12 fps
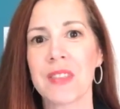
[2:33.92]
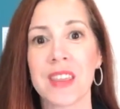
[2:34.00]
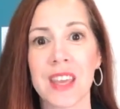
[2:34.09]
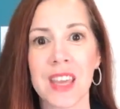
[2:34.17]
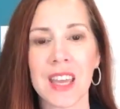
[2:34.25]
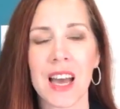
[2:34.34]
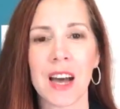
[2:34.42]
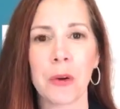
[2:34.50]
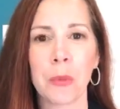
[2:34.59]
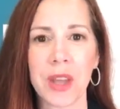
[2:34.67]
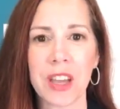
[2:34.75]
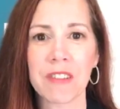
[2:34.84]
The
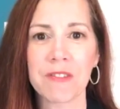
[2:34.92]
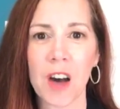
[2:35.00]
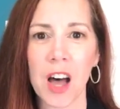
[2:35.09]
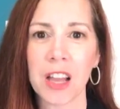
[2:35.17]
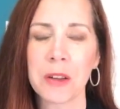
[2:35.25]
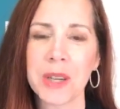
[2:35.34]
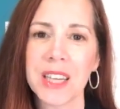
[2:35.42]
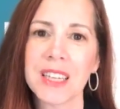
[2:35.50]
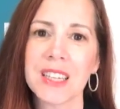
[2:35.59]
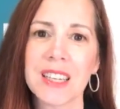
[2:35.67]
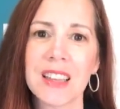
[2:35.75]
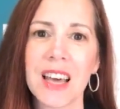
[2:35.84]
week
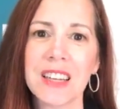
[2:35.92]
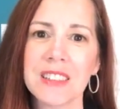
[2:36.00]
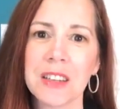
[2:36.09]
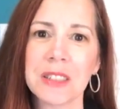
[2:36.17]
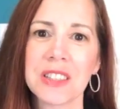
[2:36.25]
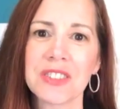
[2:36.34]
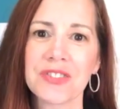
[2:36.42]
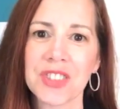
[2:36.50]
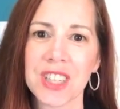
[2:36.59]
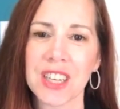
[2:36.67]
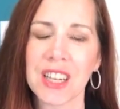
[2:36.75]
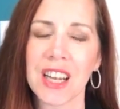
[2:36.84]
following, and that is always
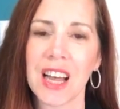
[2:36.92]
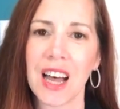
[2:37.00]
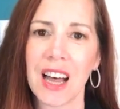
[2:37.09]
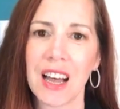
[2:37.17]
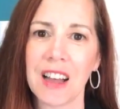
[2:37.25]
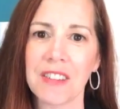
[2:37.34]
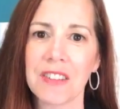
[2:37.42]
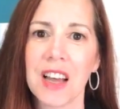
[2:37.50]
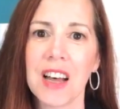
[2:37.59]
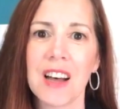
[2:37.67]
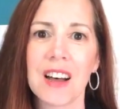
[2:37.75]
full of